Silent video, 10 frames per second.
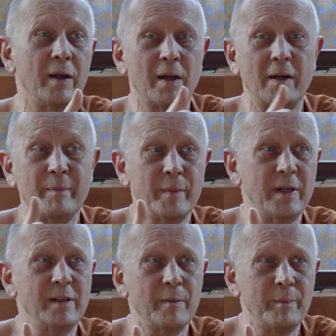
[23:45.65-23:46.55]
and I'm
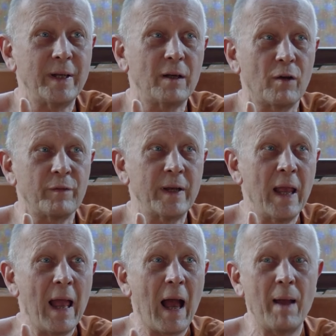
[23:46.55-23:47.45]
in the middle of it.
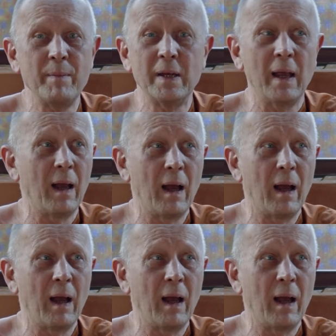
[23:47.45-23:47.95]
I mean,